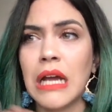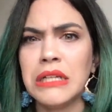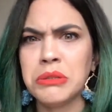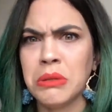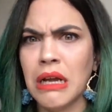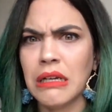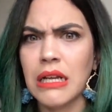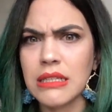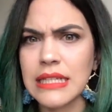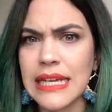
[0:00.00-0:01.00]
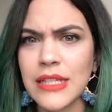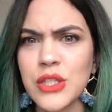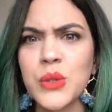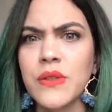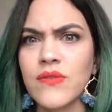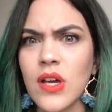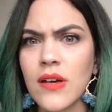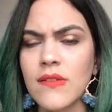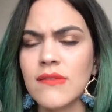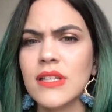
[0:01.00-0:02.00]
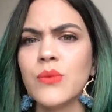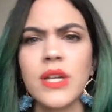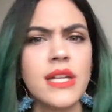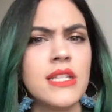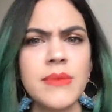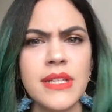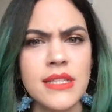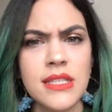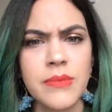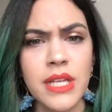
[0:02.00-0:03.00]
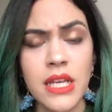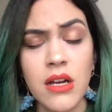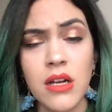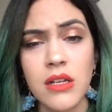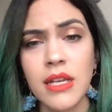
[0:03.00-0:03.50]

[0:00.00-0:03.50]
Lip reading: try not to get too involved in what he spends his money on,